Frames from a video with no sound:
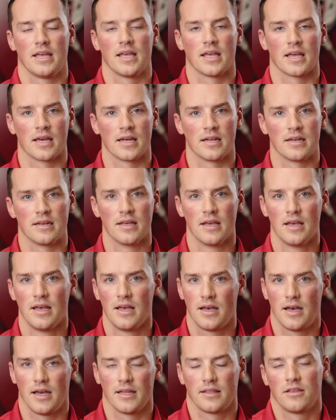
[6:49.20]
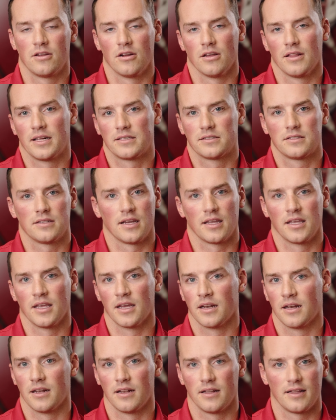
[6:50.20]
and that's,
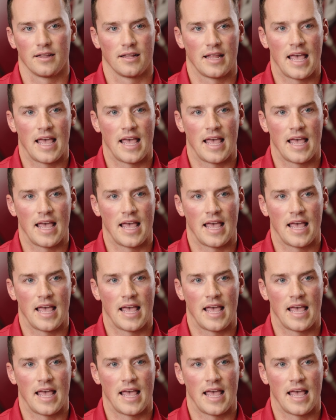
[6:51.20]
again,